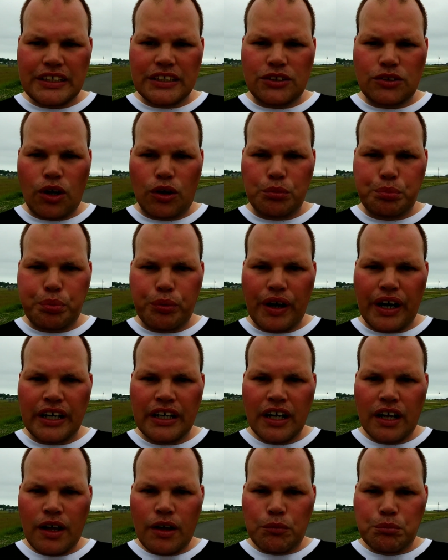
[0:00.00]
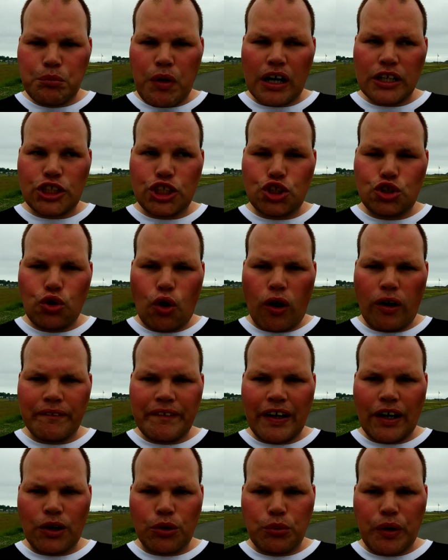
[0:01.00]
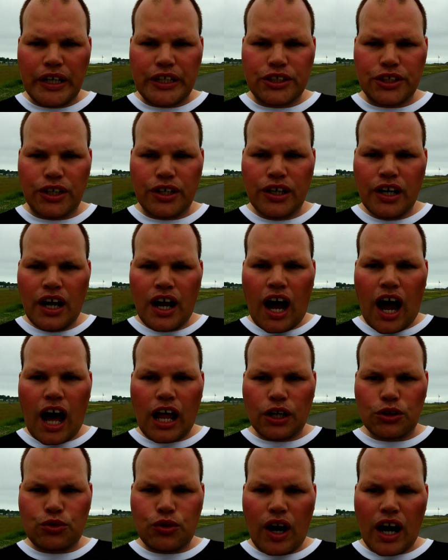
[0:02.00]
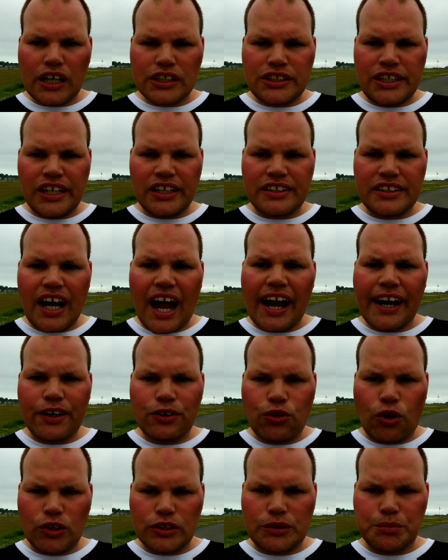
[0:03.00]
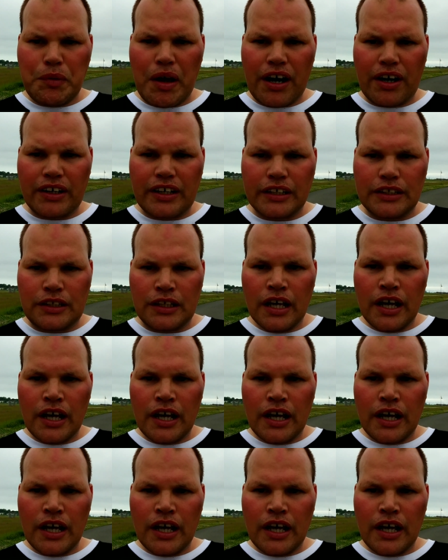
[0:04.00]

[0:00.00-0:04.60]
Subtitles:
It's going to bring much stormier winter all across the entire North America.